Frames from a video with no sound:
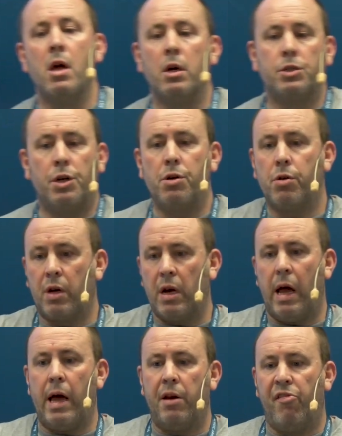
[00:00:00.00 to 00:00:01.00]
So you can
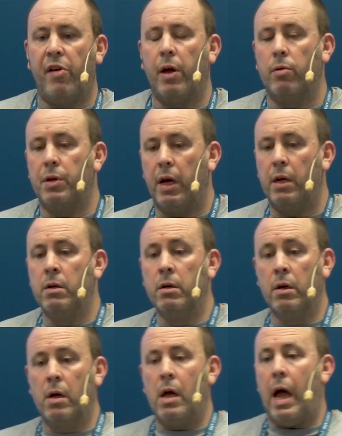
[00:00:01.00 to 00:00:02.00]
add a field in
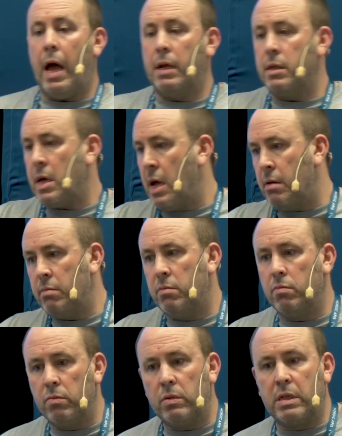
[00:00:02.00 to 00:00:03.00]
and then
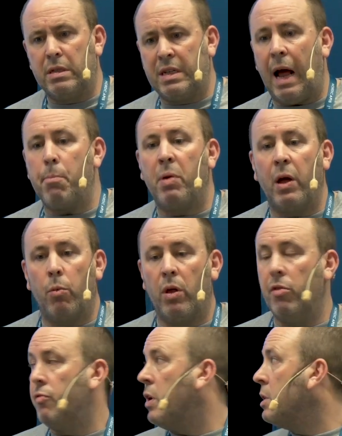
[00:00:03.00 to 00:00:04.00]
stamp it with
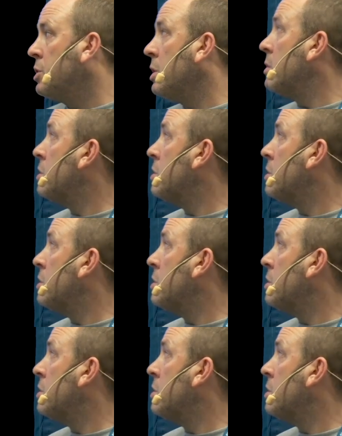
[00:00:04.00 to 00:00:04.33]
a version.